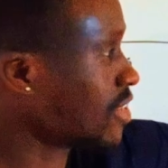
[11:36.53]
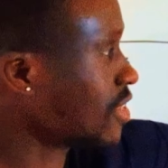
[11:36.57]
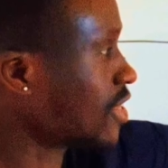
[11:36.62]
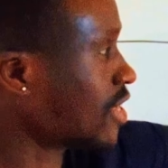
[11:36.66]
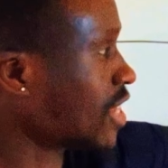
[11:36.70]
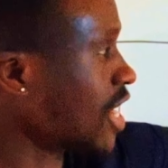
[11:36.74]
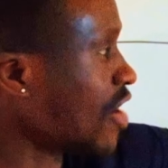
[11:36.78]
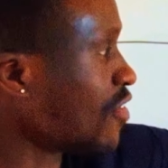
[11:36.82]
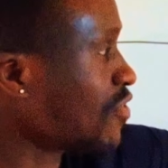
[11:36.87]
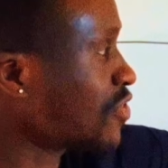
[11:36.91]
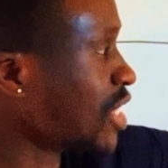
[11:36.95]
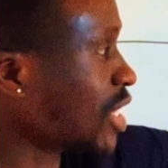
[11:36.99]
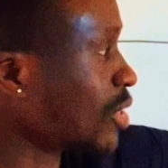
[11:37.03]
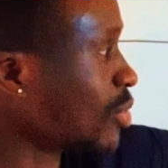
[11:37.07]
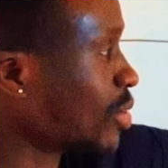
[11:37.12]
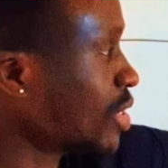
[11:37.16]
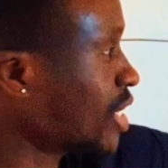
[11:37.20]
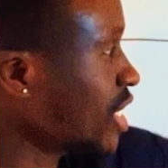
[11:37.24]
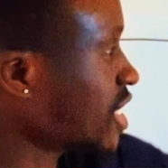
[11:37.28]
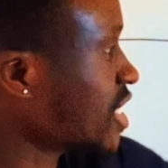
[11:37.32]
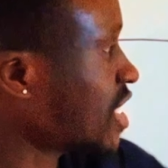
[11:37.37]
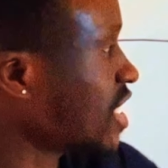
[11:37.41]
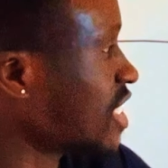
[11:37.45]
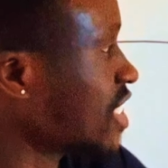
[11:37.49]
after
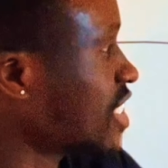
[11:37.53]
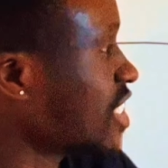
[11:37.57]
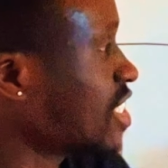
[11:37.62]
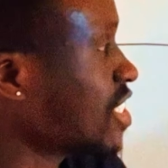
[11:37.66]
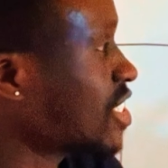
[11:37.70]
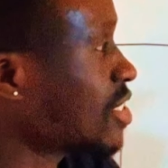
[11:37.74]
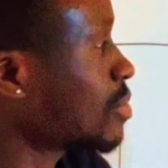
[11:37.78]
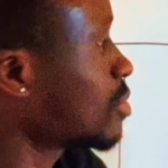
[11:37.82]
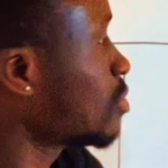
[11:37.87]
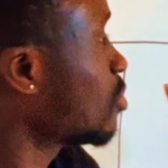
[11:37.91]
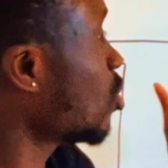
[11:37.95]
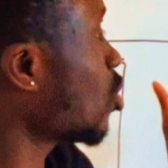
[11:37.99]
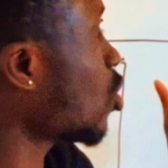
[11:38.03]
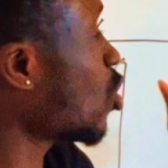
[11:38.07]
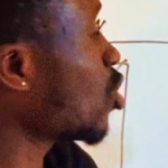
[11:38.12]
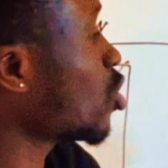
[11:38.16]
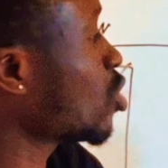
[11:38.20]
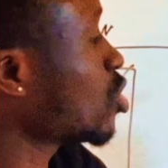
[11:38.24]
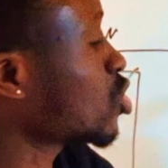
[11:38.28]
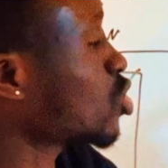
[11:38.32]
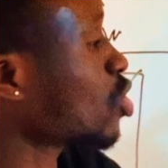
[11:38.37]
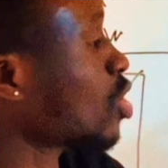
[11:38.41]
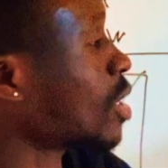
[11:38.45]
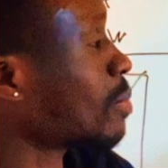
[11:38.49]
connecting these all
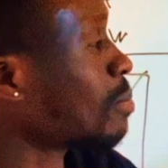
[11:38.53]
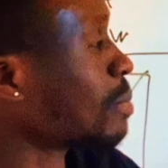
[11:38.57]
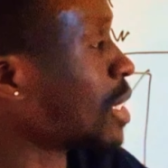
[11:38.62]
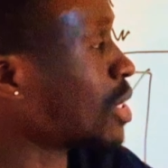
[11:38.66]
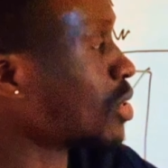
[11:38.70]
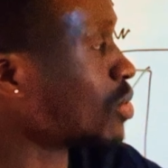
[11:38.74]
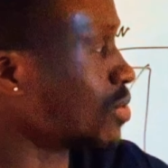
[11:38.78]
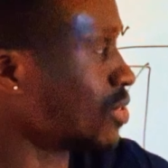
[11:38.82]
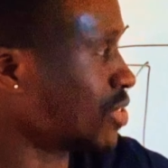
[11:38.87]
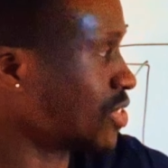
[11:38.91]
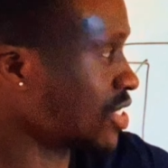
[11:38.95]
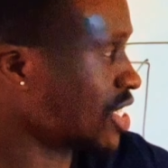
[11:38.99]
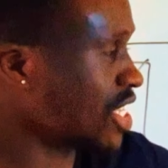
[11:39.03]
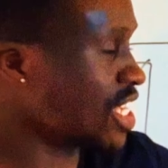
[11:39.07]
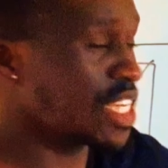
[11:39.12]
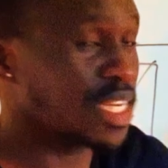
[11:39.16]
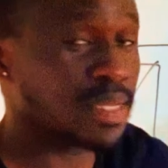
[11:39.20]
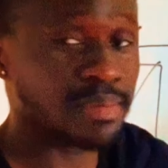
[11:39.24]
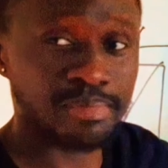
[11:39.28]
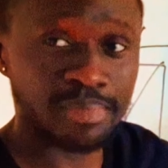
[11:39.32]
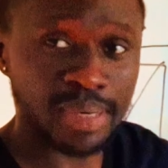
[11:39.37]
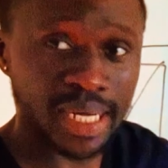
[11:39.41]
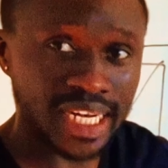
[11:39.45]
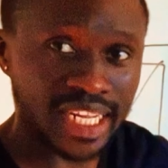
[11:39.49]
solar panels
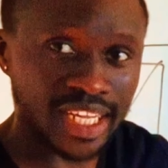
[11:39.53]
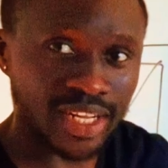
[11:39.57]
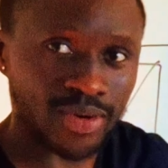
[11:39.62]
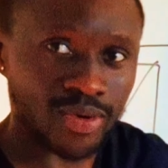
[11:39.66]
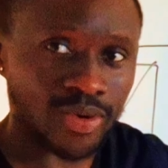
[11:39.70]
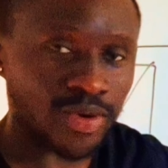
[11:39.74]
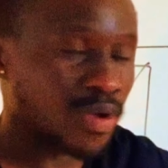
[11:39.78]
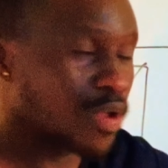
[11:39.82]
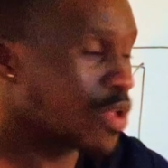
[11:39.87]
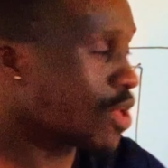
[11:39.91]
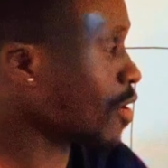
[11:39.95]
in parallel,